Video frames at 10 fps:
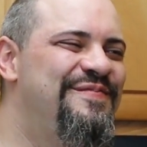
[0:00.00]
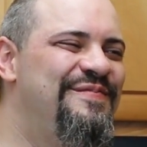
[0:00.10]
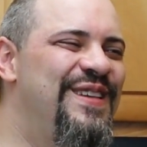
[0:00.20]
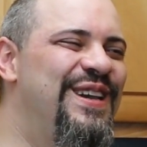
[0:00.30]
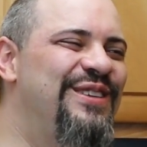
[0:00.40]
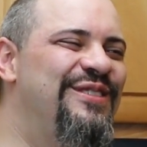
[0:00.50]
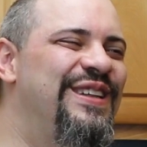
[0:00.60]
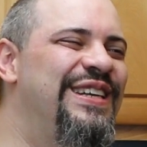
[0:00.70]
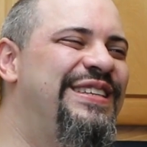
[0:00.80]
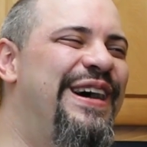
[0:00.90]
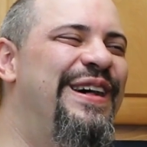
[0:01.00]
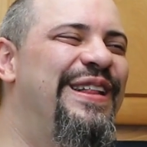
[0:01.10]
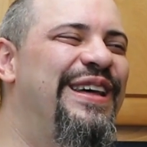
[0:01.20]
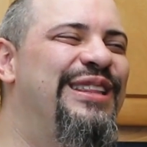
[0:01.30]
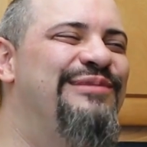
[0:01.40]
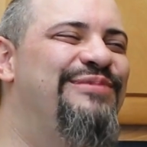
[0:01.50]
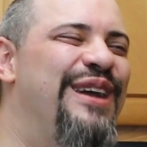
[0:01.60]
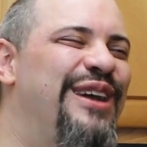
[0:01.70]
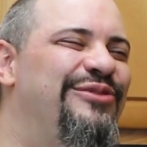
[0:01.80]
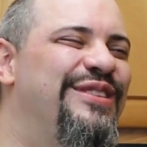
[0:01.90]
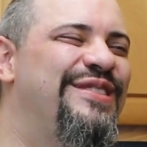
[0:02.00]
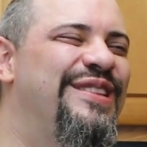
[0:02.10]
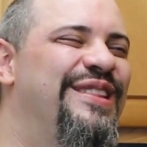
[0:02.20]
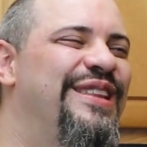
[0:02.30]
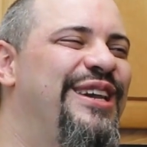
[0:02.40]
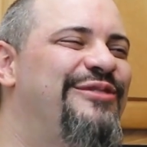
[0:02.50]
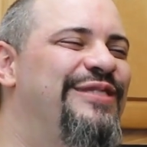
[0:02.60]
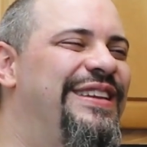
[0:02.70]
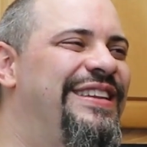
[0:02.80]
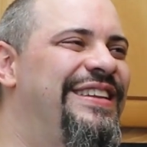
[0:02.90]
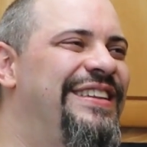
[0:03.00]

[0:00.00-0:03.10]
You can really tell that the bread was liquid.